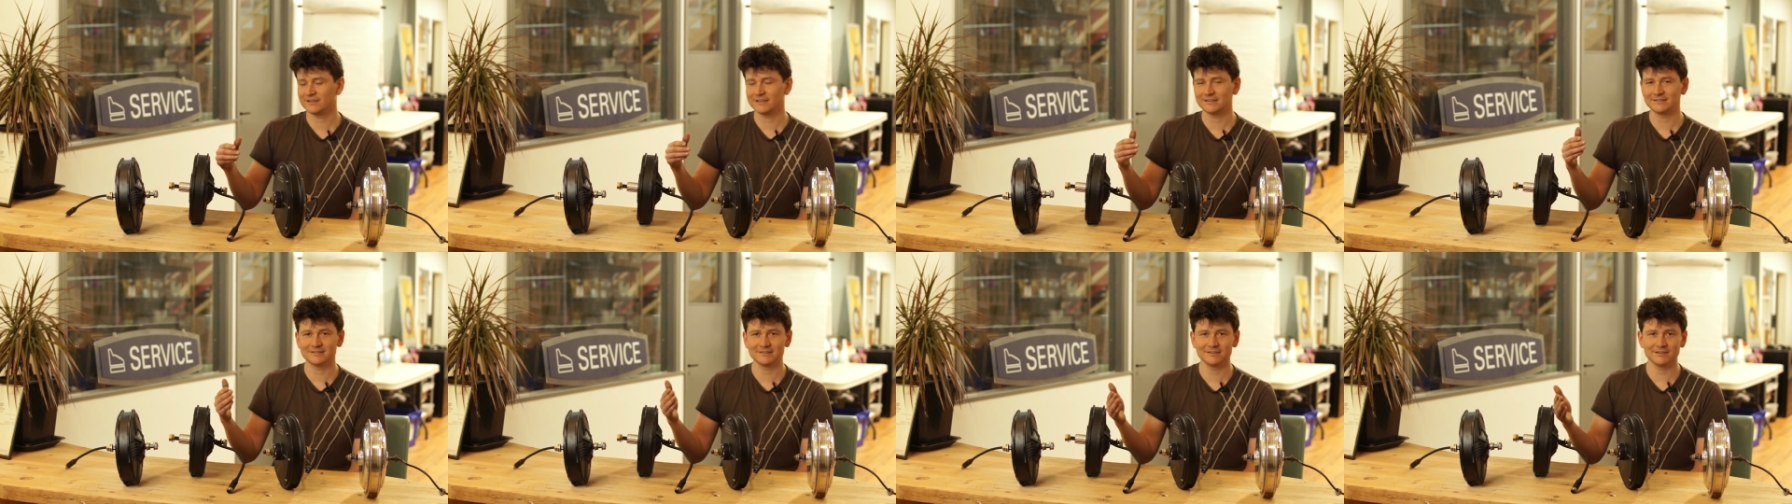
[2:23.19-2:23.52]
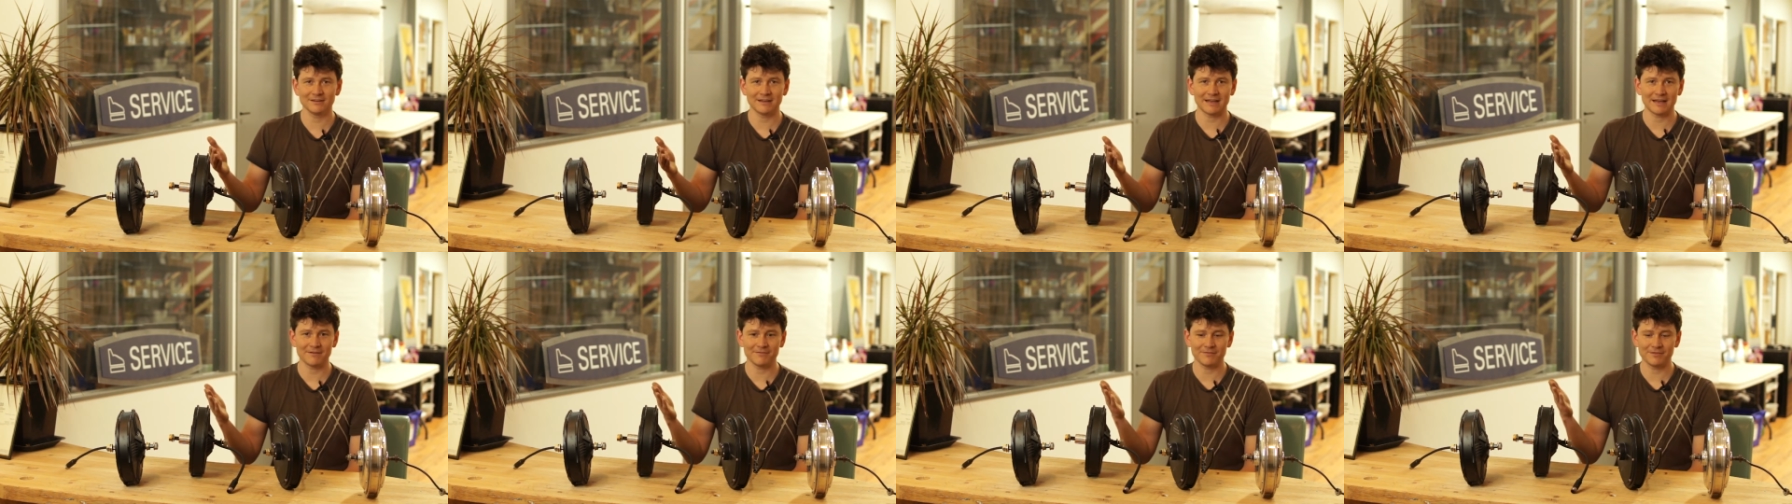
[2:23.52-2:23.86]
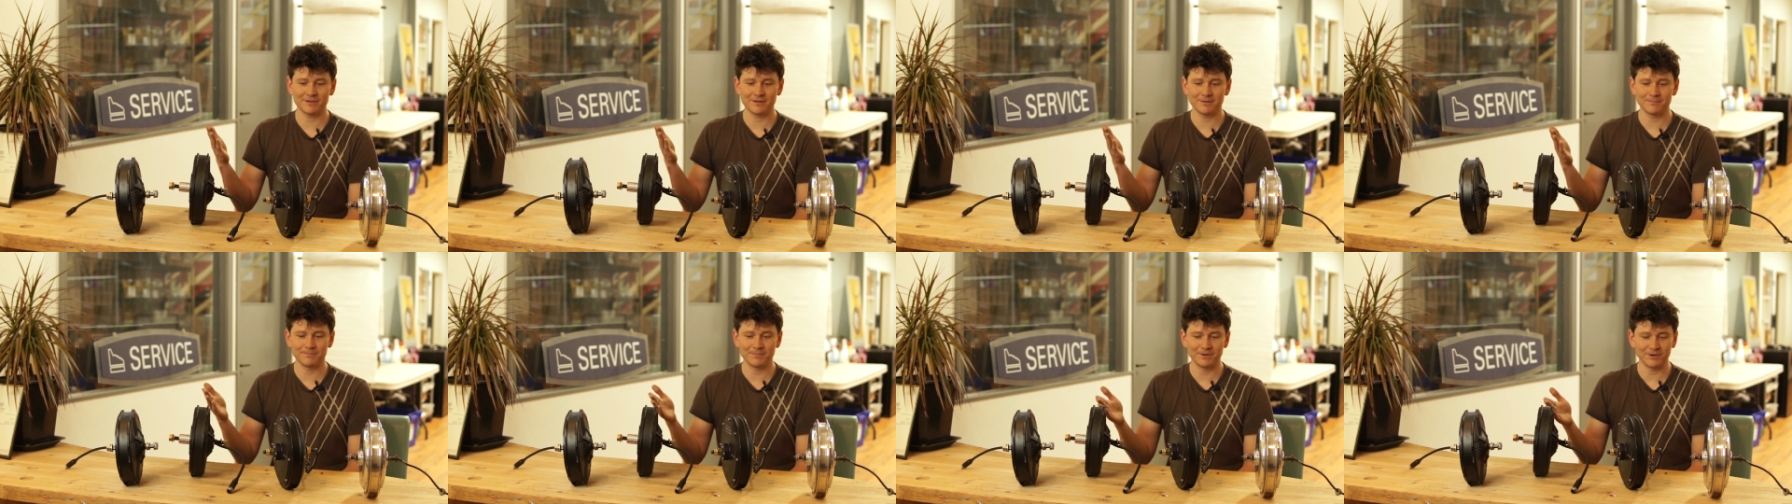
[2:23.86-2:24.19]
they still have
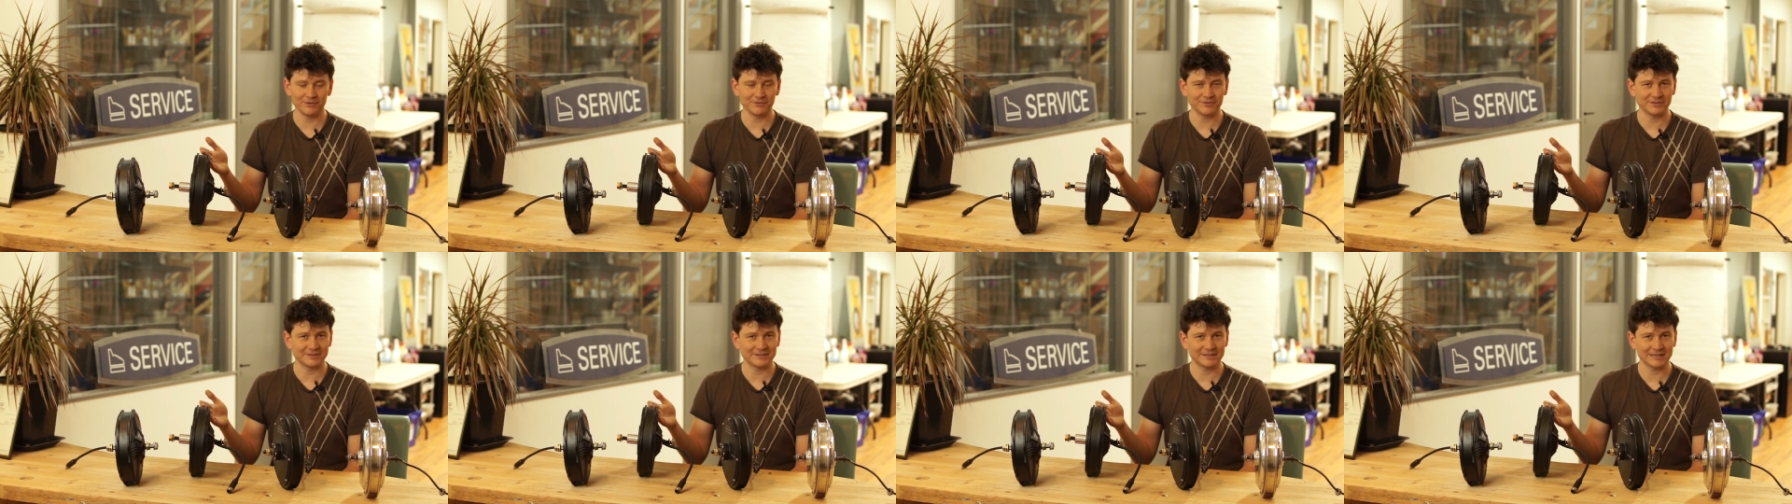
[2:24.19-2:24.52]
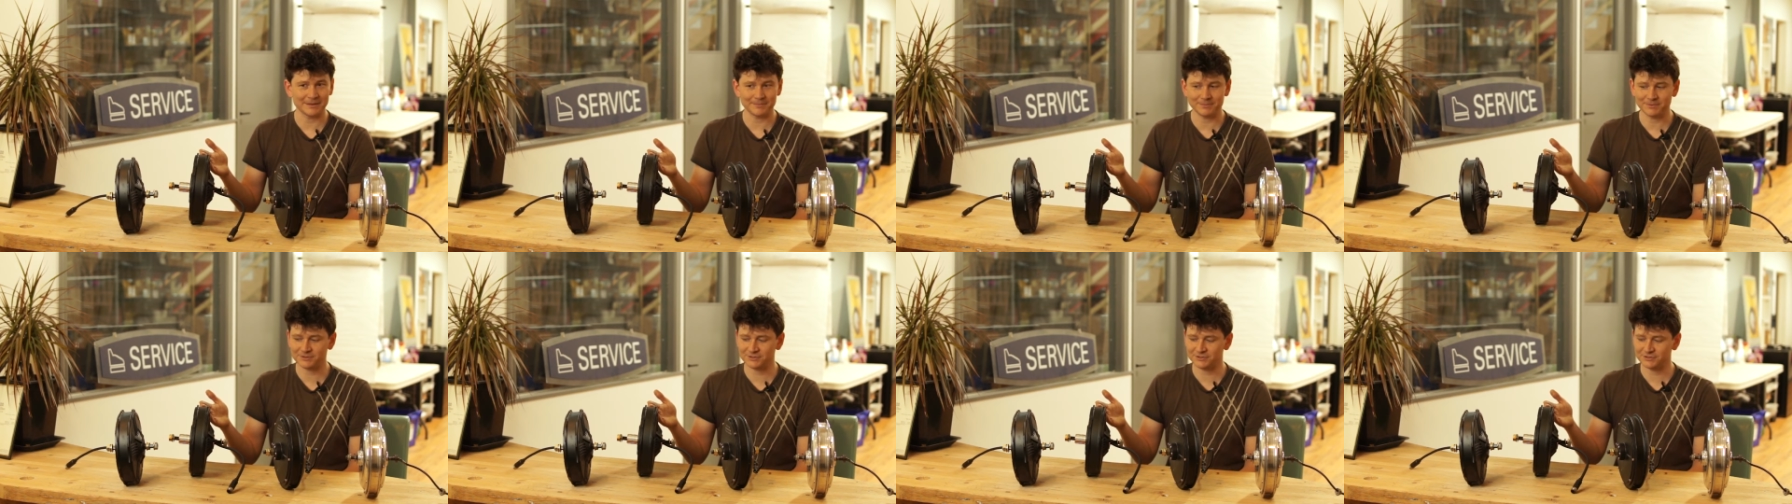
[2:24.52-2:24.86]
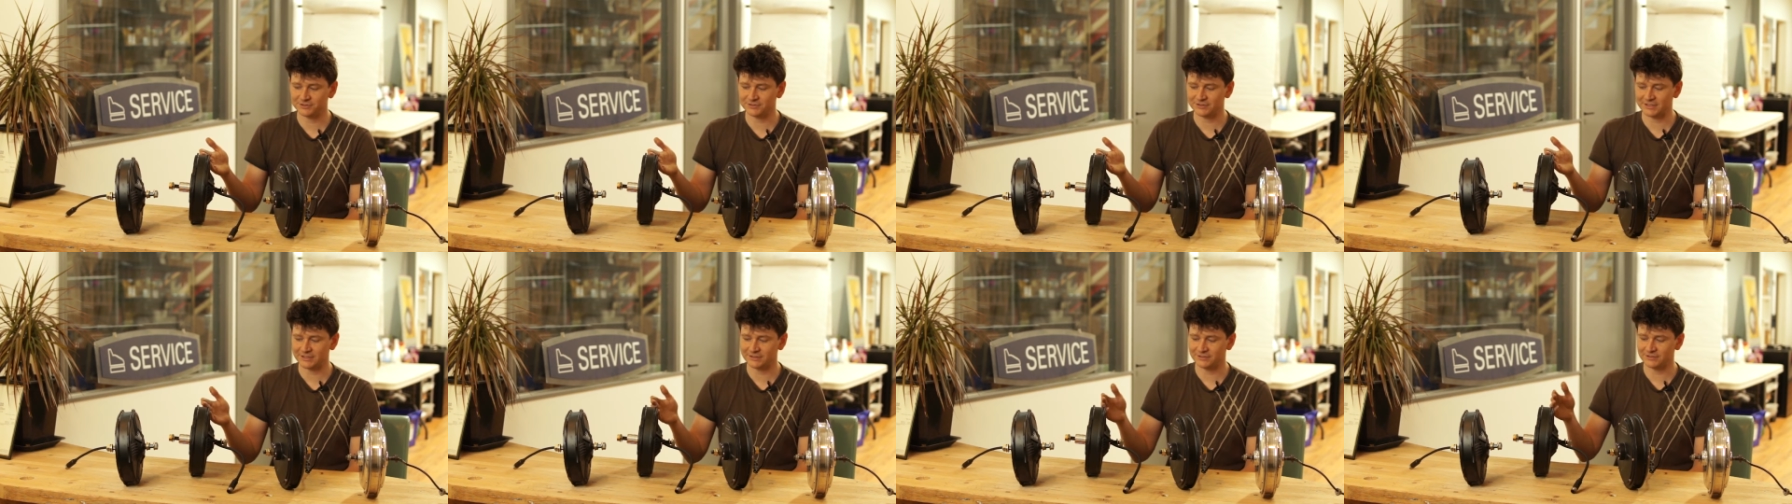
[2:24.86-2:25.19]
the built-in
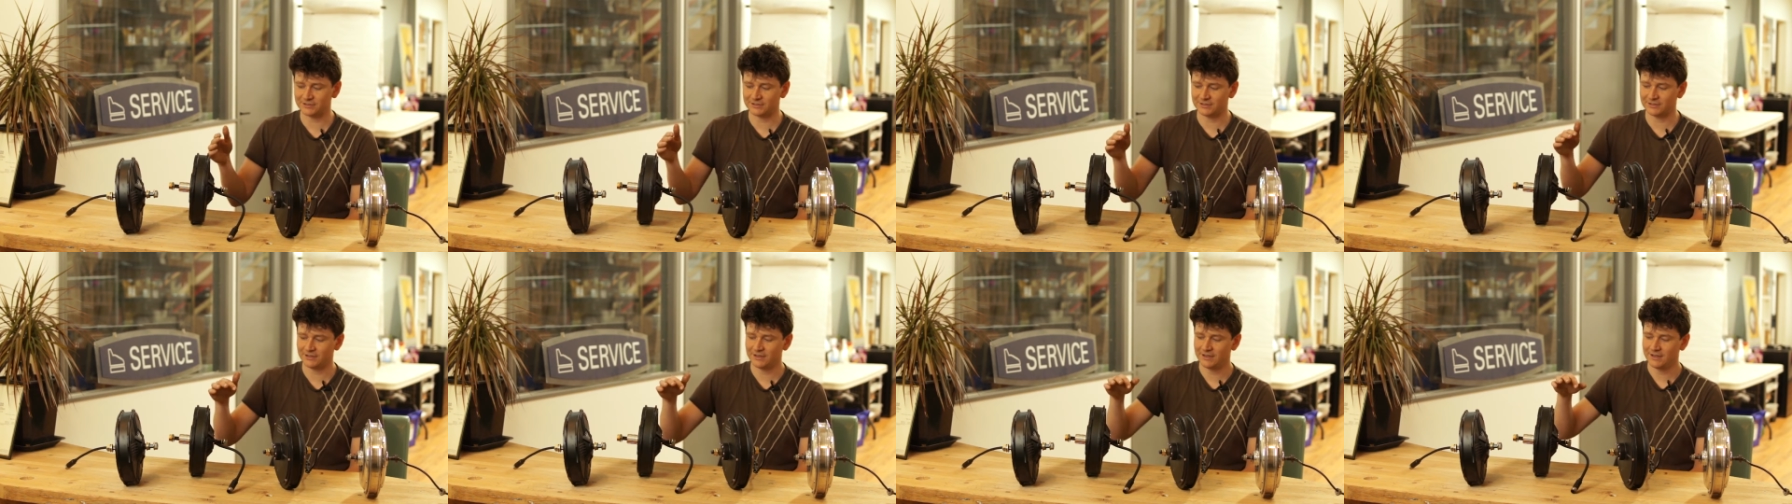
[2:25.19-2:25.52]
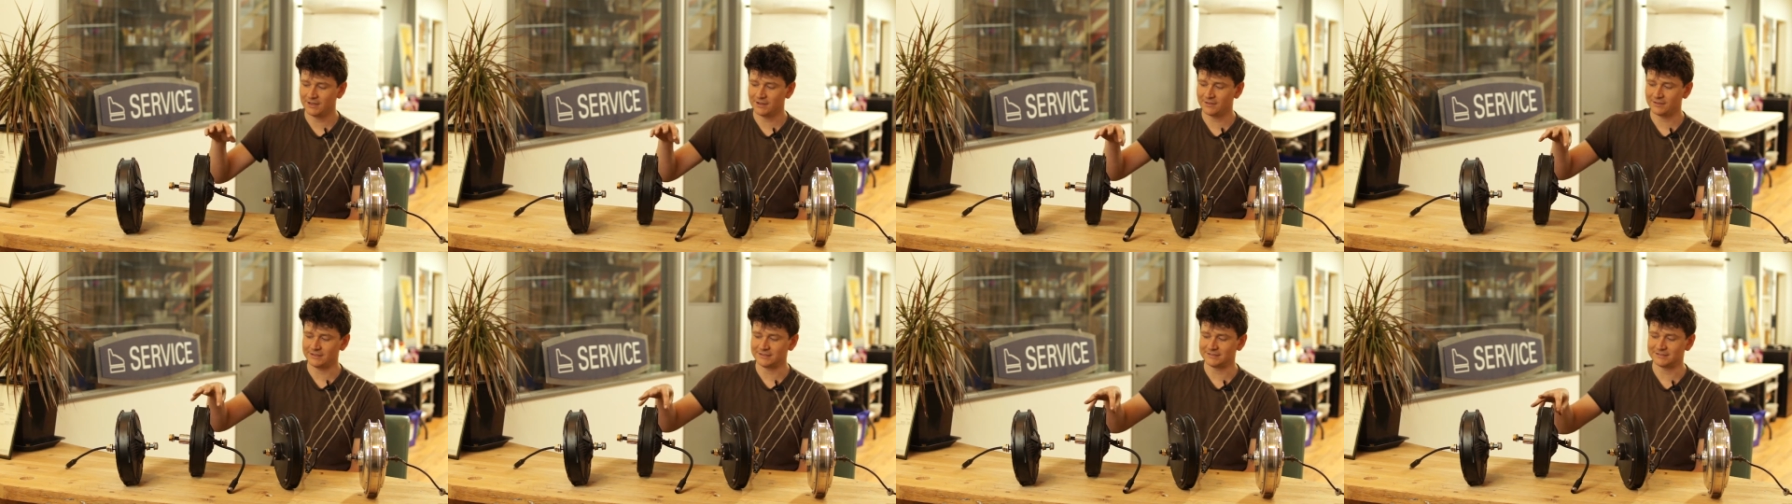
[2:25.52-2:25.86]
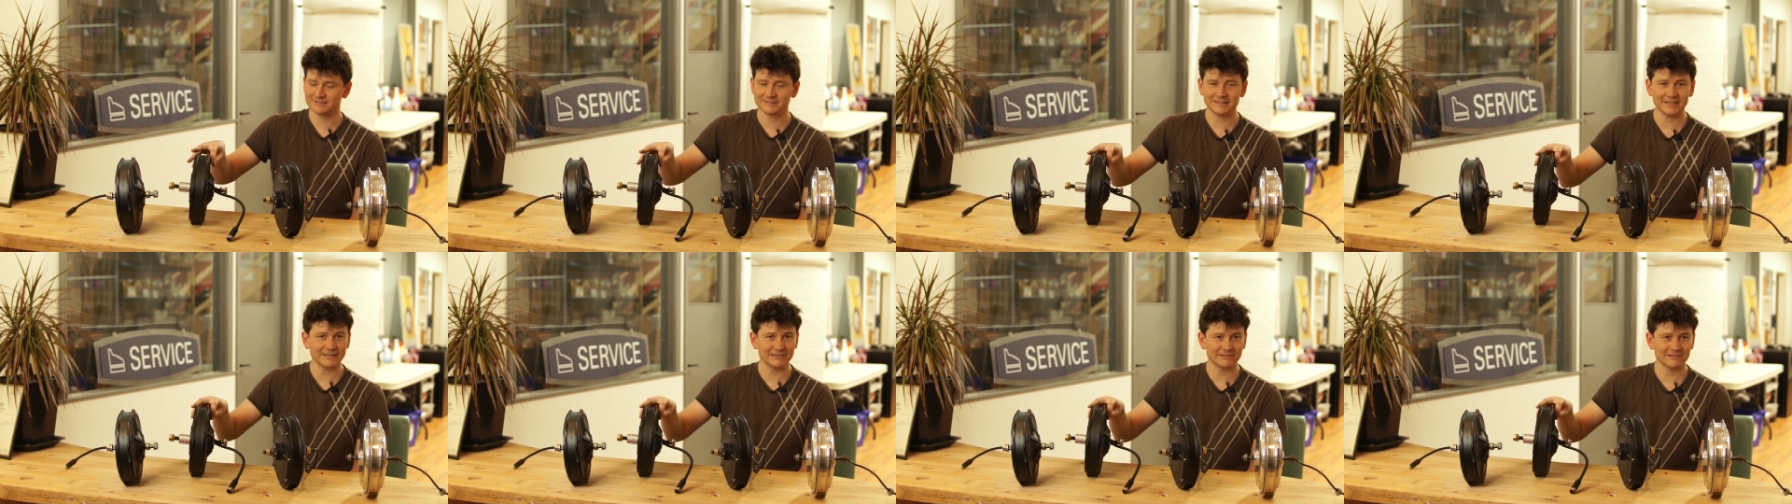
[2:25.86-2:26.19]
temperature sensor, the
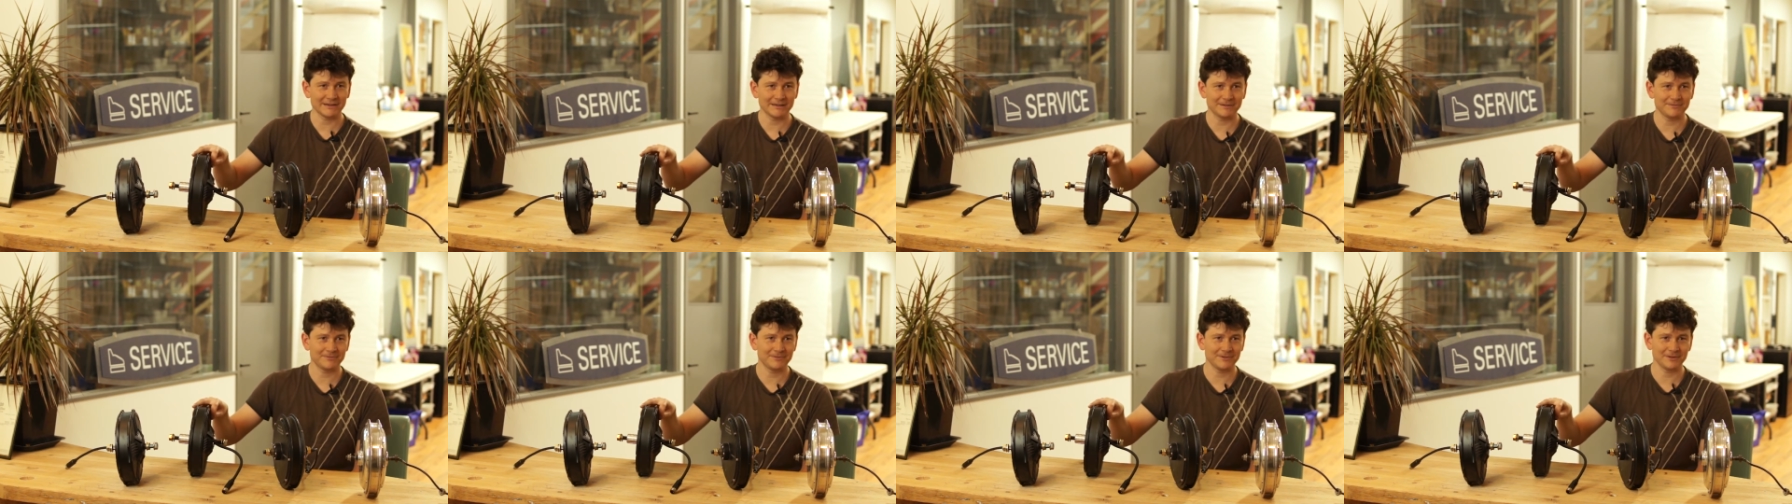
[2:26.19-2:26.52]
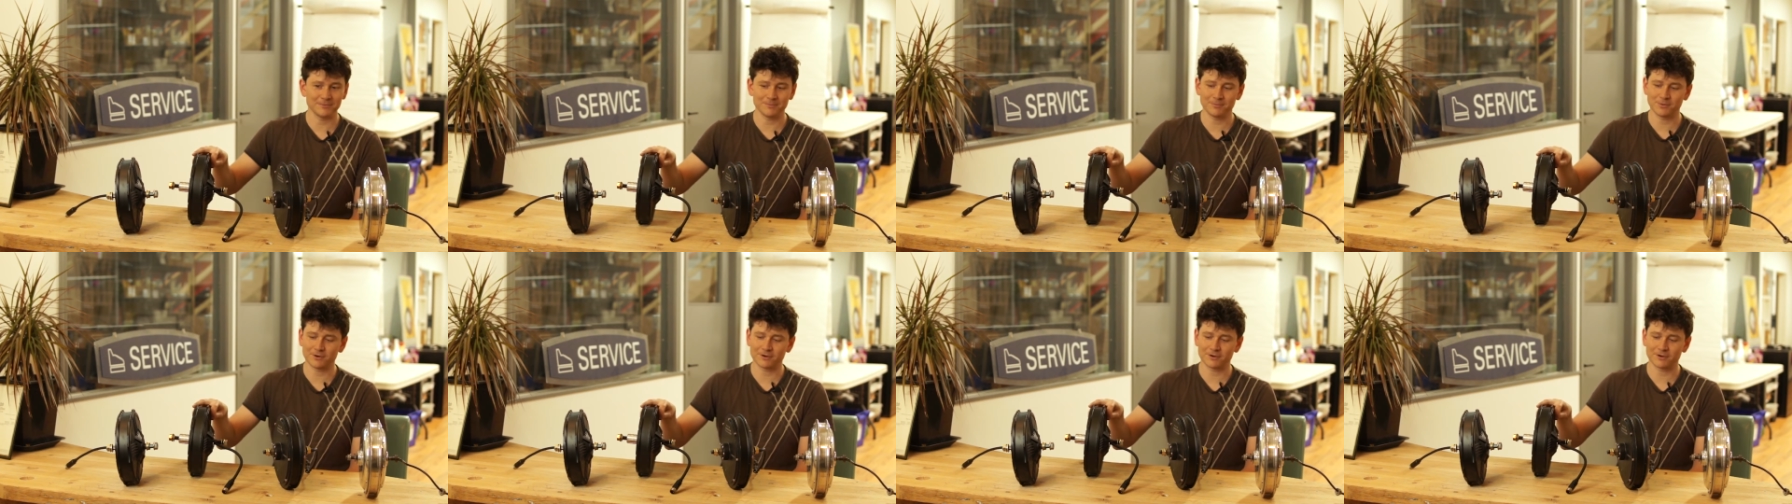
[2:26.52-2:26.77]
aid fill